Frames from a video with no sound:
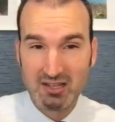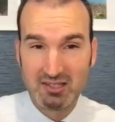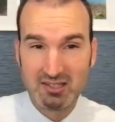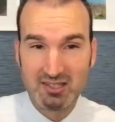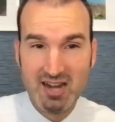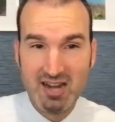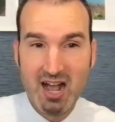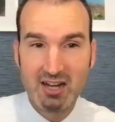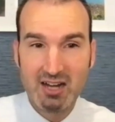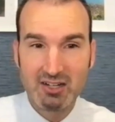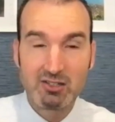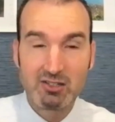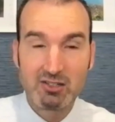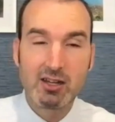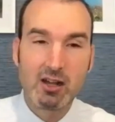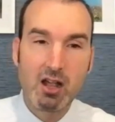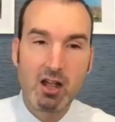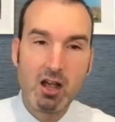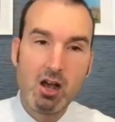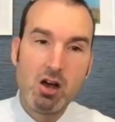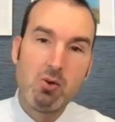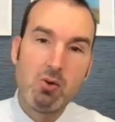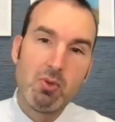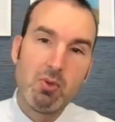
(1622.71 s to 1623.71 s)
It's not just like,
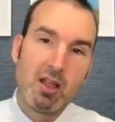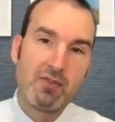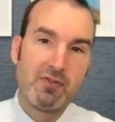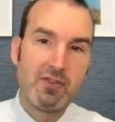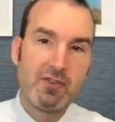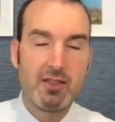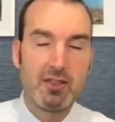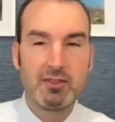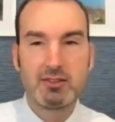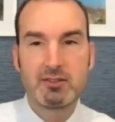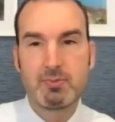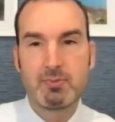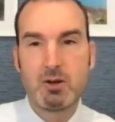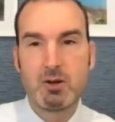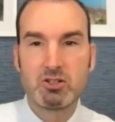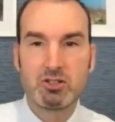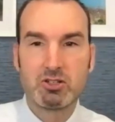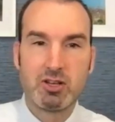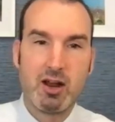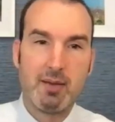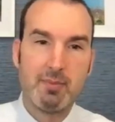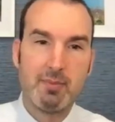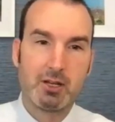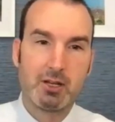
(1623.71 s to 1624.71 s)
oh, well, I found this
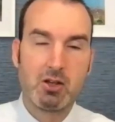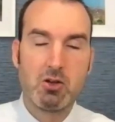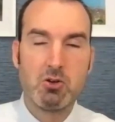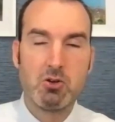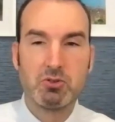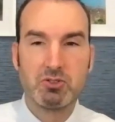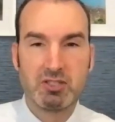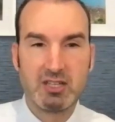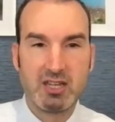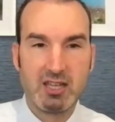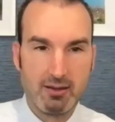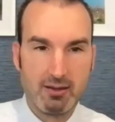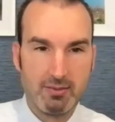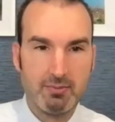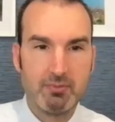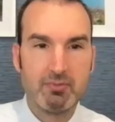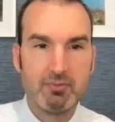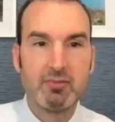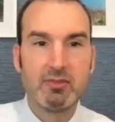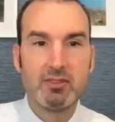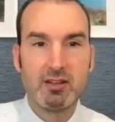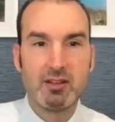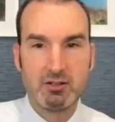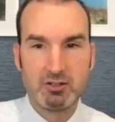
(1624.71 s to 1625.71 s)
person, I'm going to go and see them.
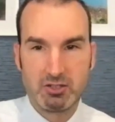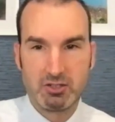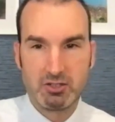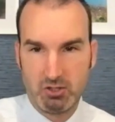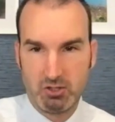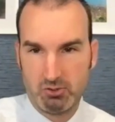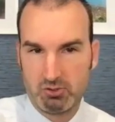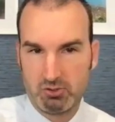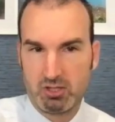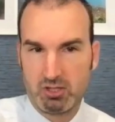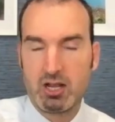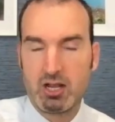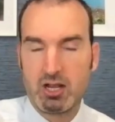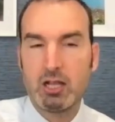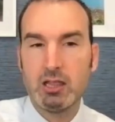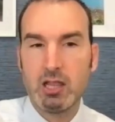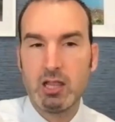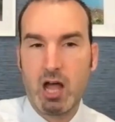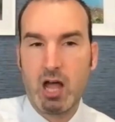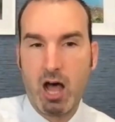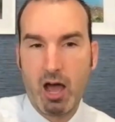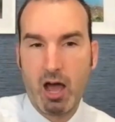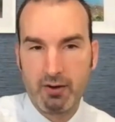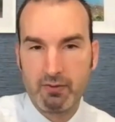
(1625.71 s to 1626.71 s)
There's usually a
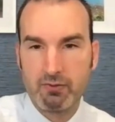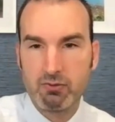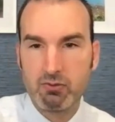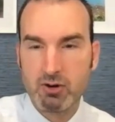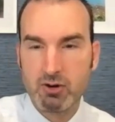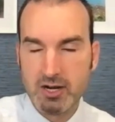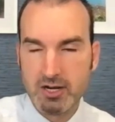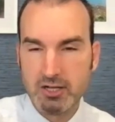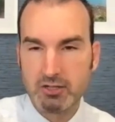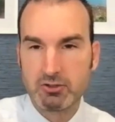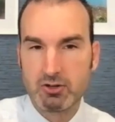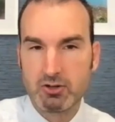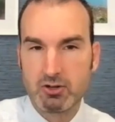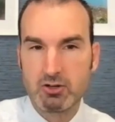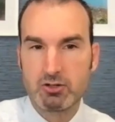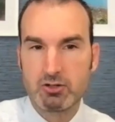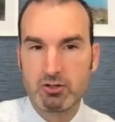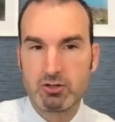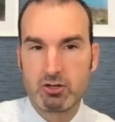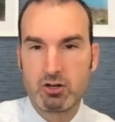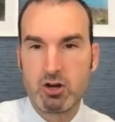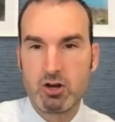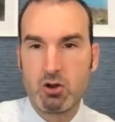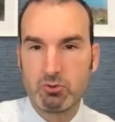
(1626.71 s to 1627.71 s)
lot of
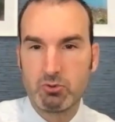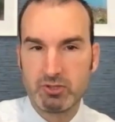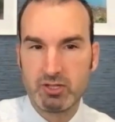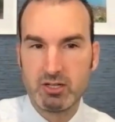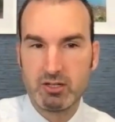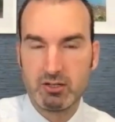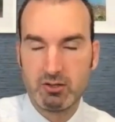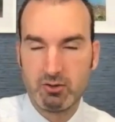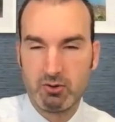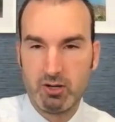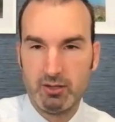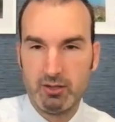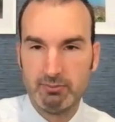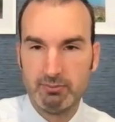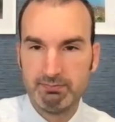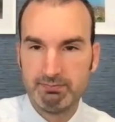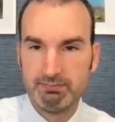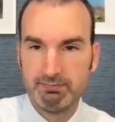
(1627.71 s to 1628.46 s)
research goes into it.